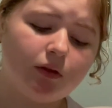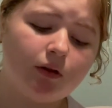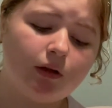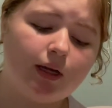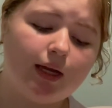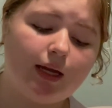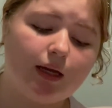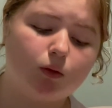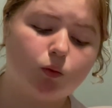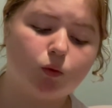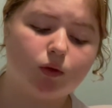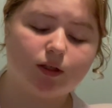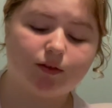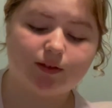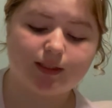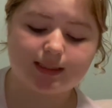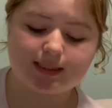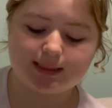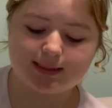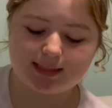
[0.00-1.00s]
and One of
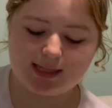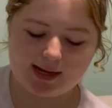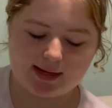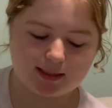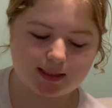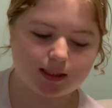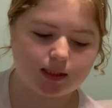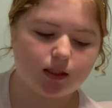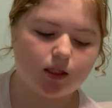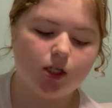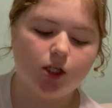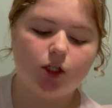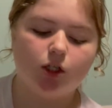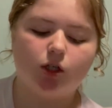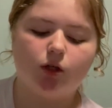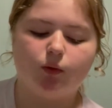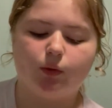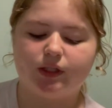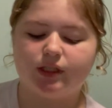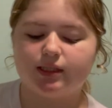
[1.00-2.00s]
Us is Next,
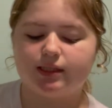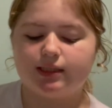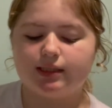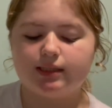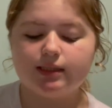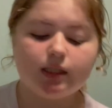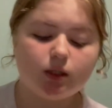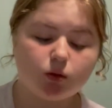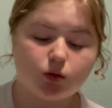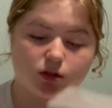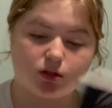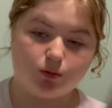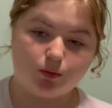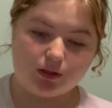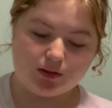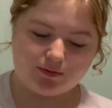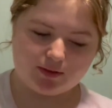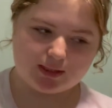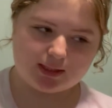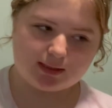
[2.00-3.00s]
which is the sequel to One
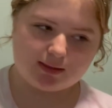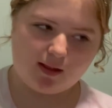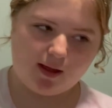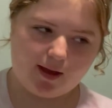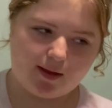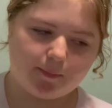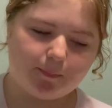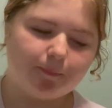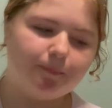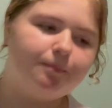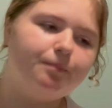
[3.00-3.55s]
of Us is Lying.